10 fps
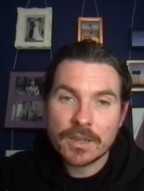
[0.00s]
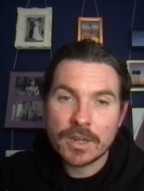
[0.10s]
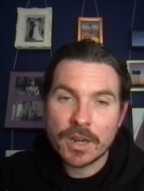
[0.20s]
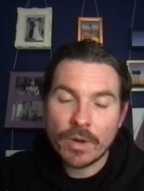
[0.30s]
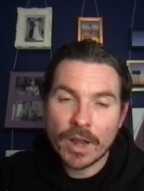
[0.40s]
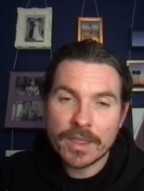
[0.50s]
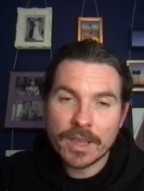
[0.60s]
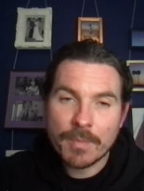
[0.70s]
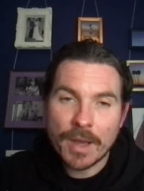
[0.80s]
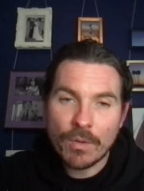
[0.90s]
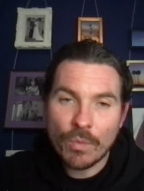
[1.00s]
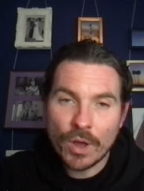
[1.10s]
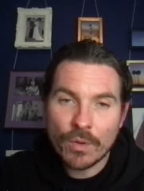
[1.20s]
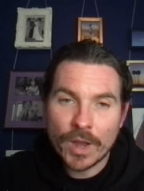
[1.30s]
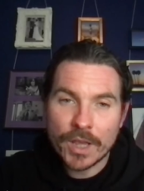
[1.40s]
You know, when I think about
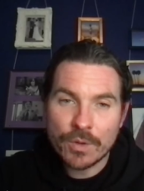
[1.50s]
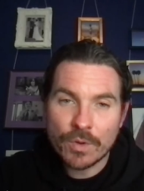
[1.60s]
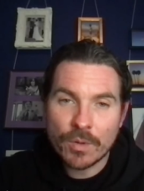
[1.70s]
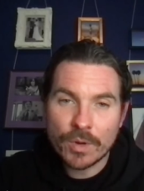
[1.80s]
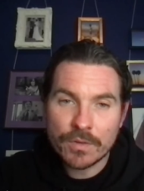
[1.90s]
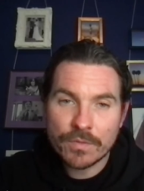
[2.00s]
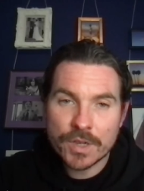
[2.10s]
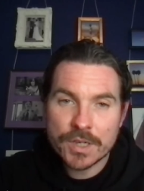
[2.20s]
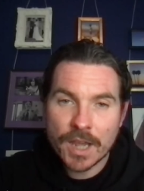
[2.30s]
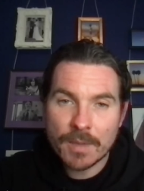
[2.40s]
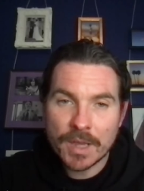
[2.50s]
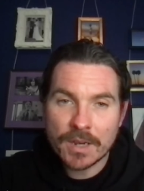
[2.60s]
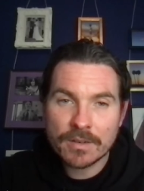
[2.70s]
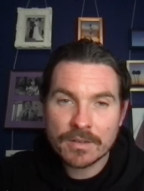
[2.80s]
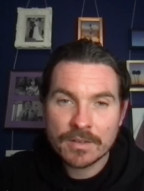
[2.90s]
what, where you were when you first came
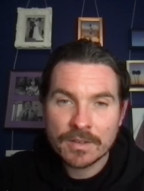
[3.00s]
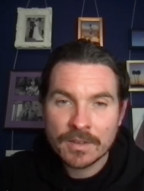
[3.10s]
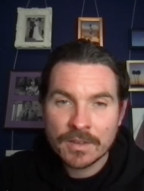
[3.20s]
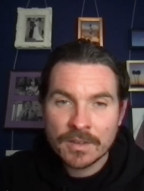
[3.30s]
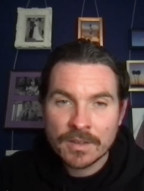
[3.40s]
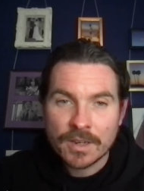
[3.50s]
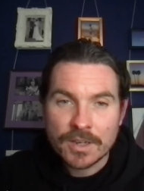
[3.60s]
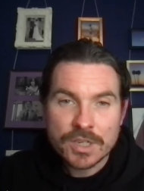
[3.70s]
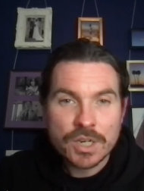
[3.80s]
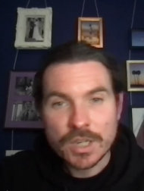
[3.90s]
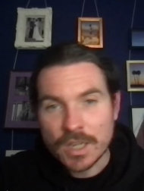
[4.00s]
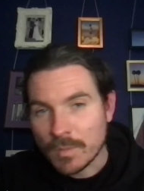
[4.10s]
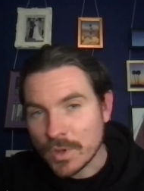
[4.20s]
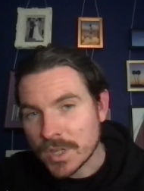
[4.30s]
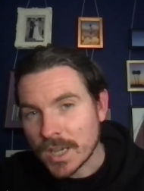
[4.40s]
in, studying
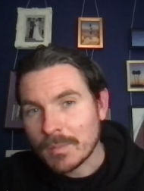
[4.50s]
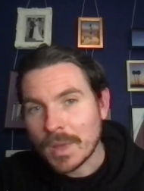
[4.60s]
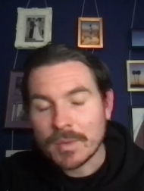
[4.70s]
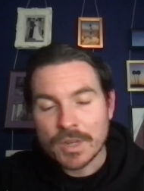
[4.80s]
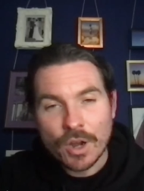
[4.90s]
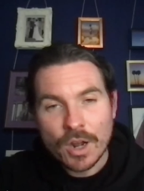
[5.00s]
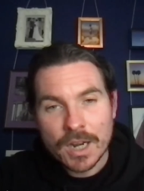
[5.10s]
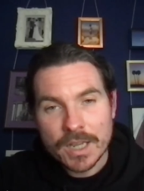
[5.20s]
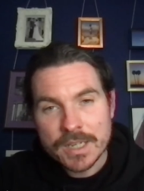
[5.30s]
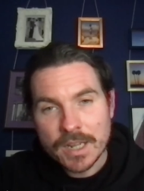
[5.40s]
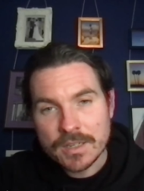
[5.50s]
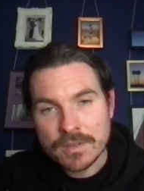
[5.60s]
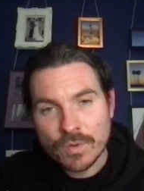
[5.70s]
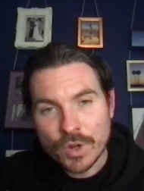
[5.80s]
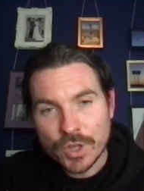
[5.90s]
music, maybe not a clear sense
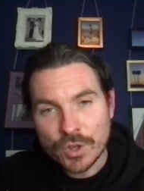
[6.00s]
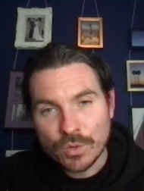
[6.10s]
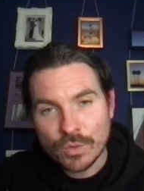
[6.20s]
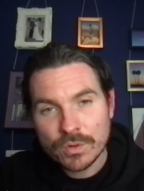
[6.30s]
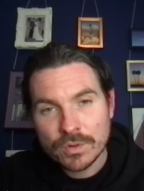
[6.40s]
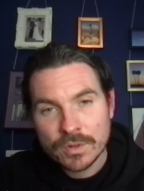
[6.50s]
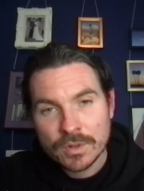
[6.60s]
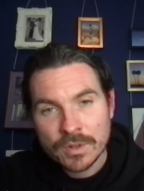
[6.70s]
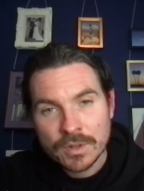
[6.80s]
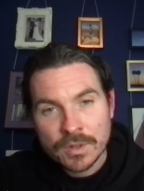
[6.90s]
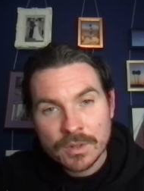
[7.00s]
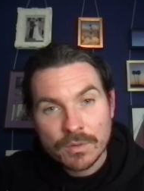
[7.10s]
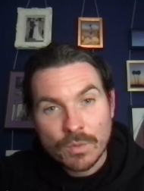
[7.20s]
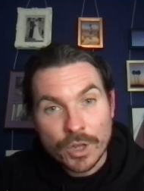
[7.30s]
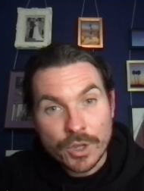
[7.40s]
of what you
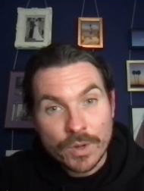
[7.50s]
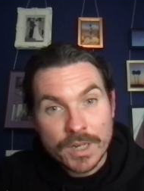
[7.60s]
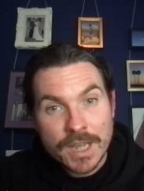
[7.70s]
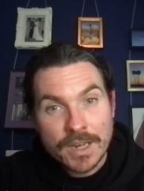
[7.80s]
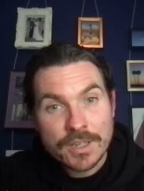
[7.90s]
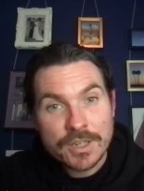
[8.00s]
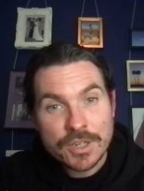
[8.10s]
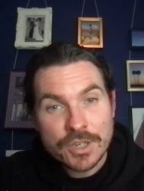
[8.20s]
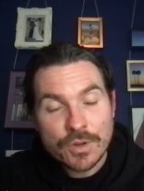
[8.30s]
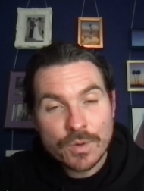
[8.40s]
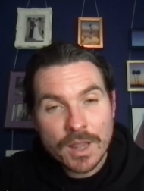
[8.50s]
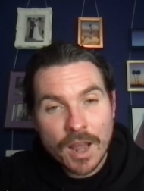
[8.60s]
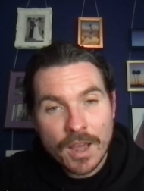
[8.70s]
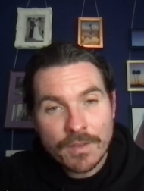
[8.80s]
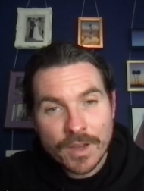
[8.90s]
what you intended to do with
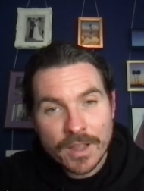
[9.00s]
life, I